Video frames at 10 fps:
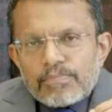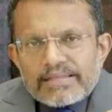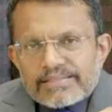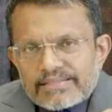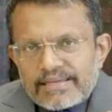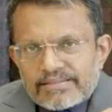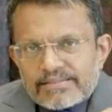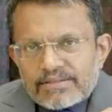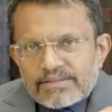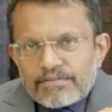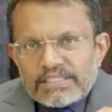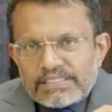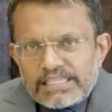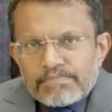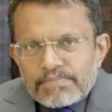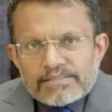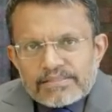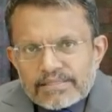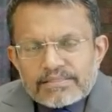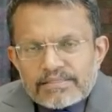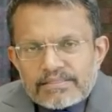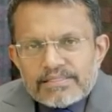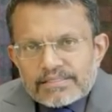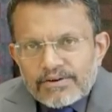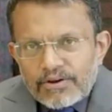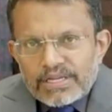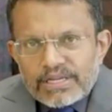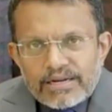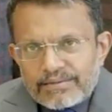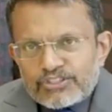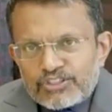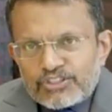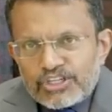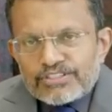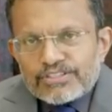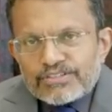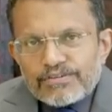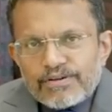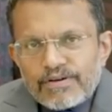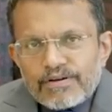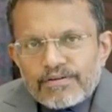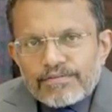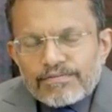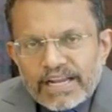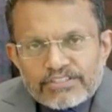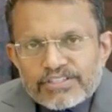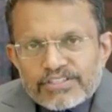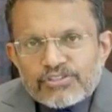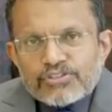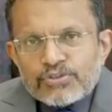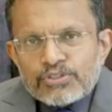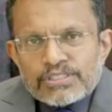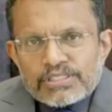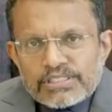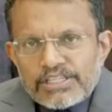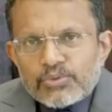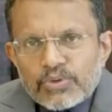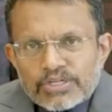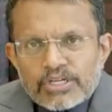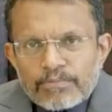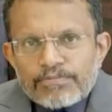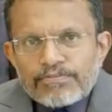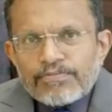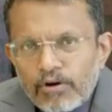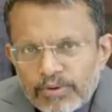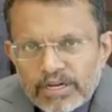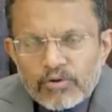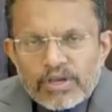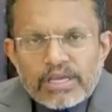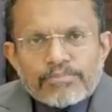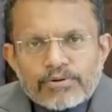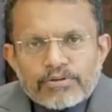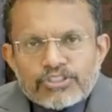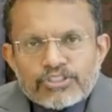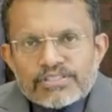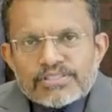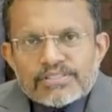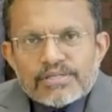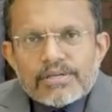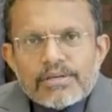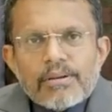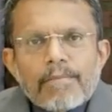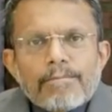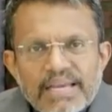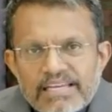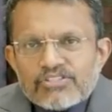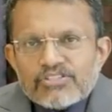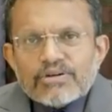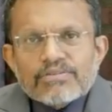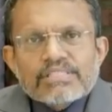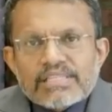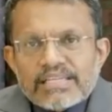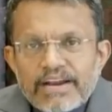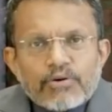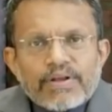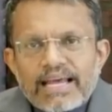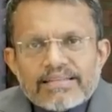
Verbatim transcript: To make sense of the deep uncertainties surrounding climate change, financial institutions need to adopt forward-looking approaches based on scenario